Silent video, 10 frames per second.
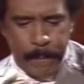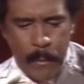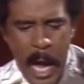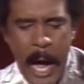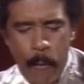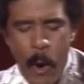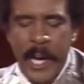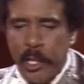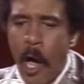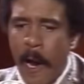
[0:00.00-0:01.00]
I
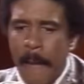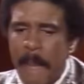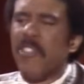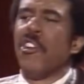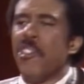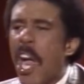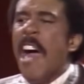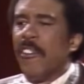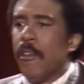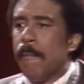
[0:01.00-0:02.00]
worked on it in Mr.
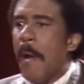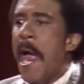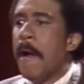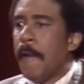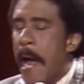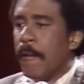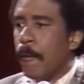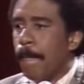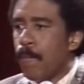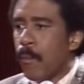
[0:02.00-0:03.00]
Johnson's
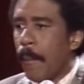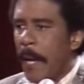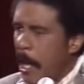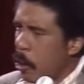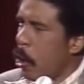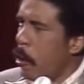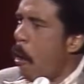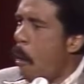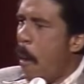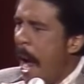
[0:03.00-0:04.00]
plantation. He's a good
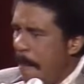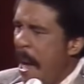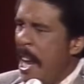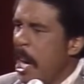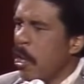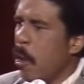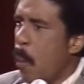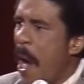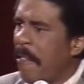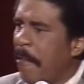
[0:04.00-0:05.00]
old white man. He's a
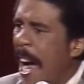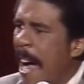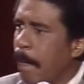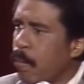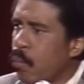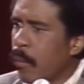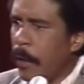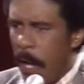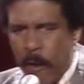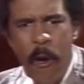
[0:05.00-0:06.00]
white fair.
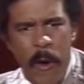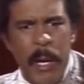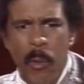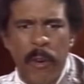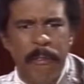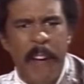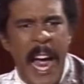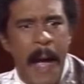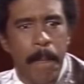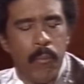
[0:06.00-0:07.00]
You know, he was
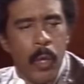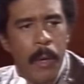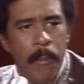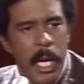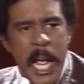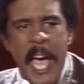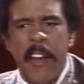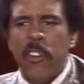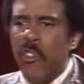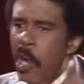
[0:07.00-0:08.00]
fair. But he
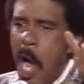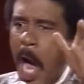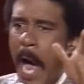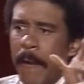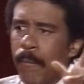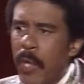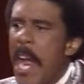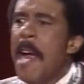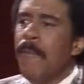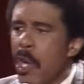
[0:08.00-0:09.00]
had a son
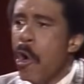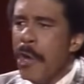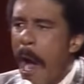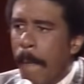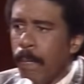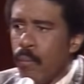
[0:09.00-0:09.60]
named Junior.